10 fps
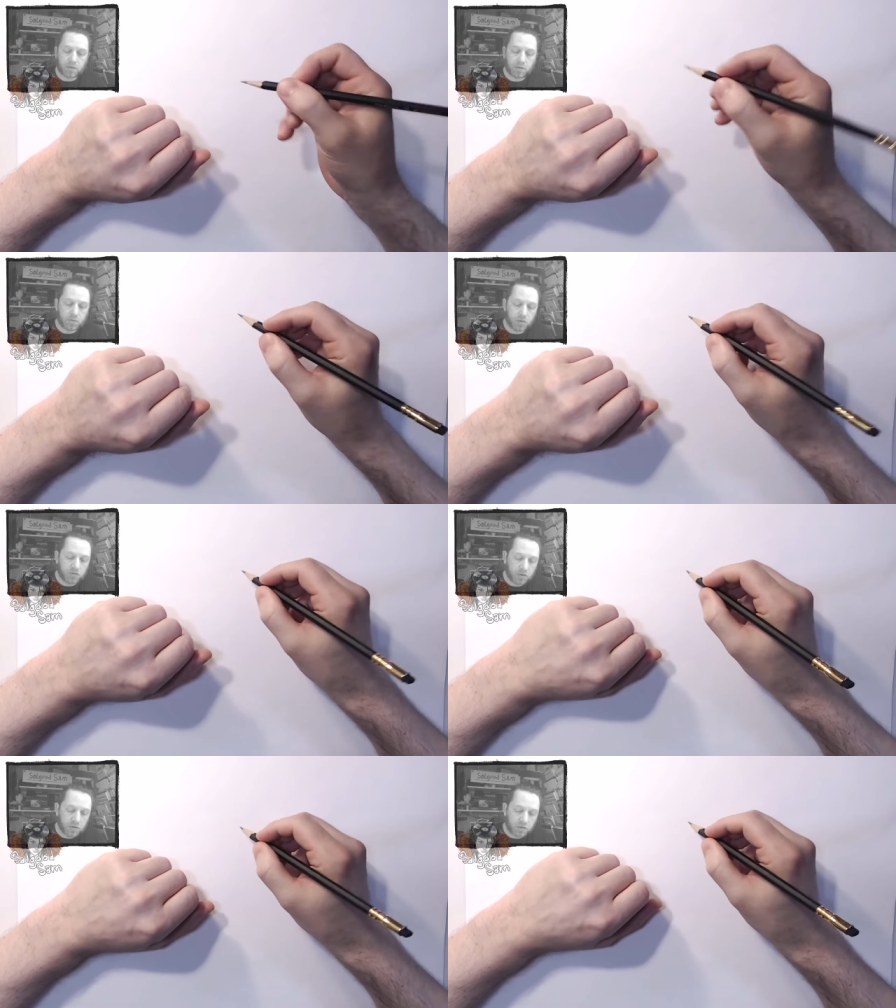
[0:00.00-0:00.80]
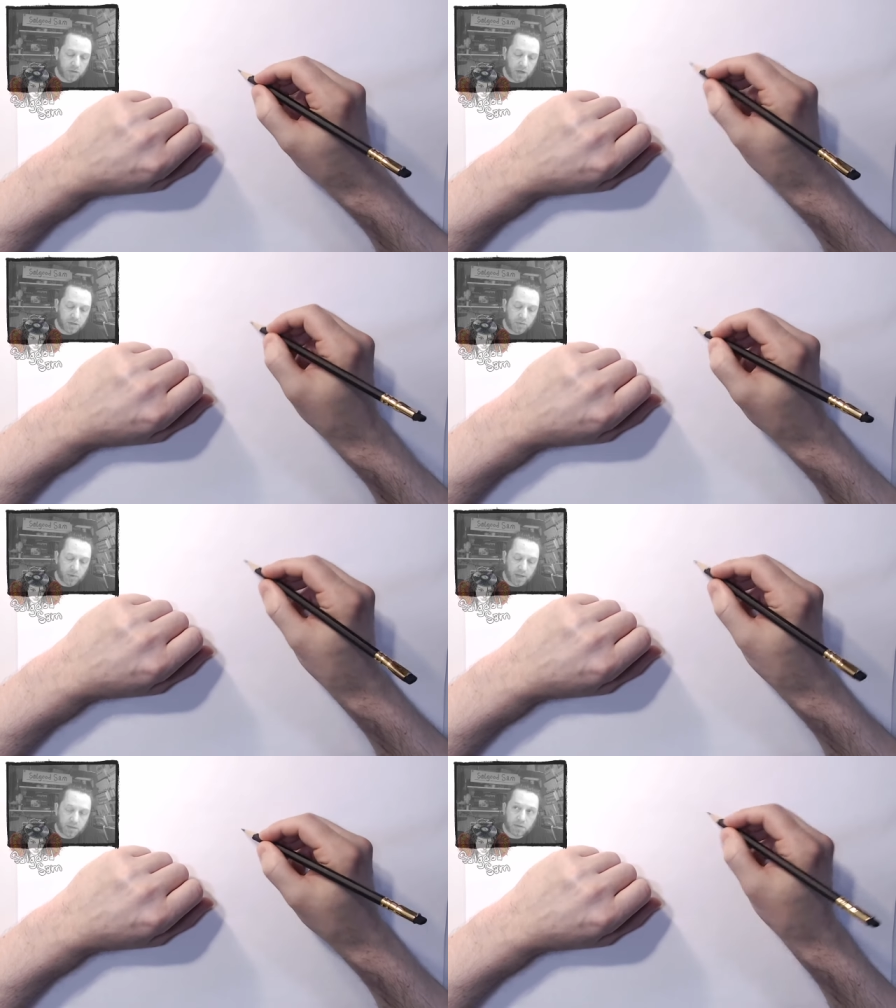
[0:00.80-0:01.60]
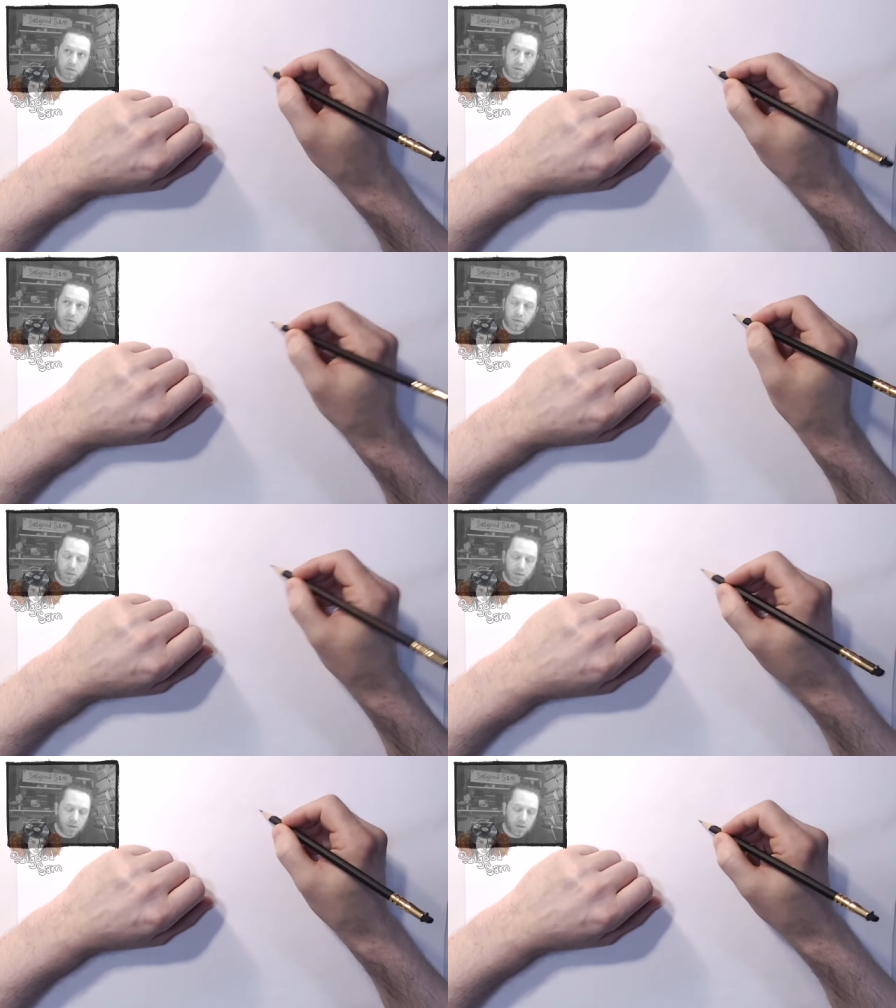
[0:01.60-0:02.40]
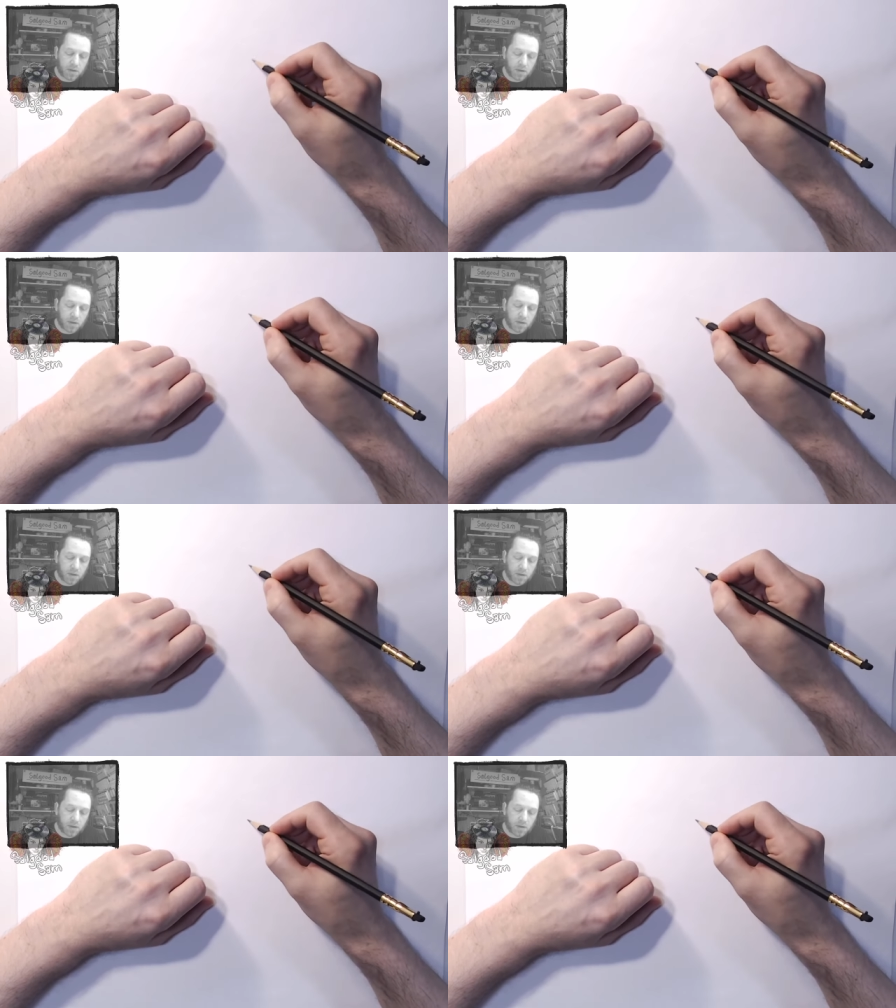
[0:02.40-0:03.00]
So usually you're taught to write uh,